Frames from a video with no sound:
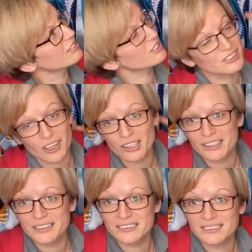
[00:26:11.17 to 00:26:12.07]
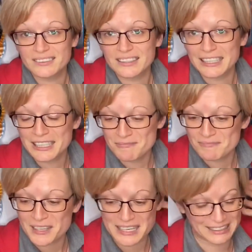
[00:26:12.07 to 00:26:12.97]
Sol and
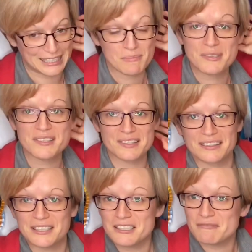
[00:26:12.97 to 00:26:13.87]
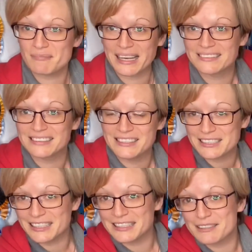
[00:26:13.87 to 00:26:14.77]
Eclipse that you've met
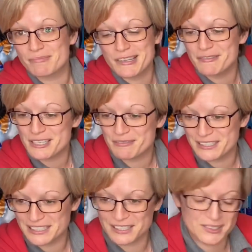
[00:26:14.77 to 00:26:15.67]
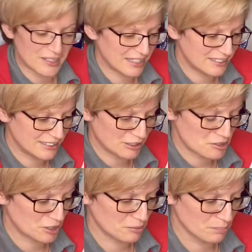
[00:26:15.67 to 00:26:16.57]
in the previous video that I did
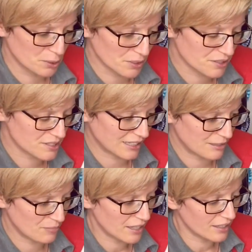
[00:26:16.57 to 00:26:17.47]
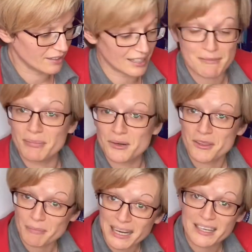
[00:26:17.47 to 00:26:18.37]
on books, they're both a
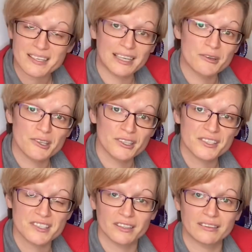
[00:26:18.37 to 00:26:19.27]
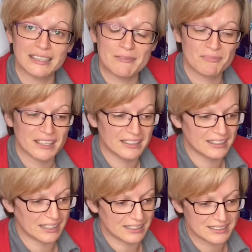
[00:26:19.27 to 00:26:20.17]
partial outcross. So
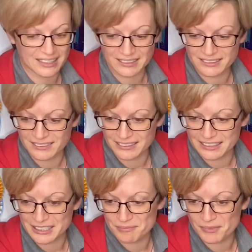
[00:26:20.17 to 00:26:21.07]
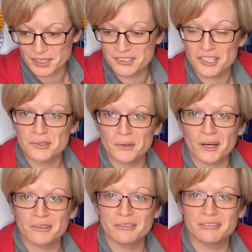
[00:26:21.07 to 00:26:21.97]
I sent a doe
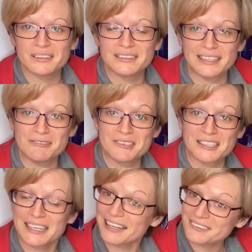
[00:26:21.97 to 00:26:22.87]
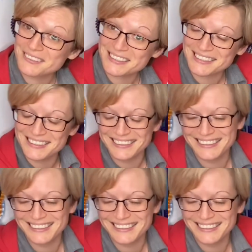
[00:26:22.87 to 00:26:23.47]
off down to Halcyon,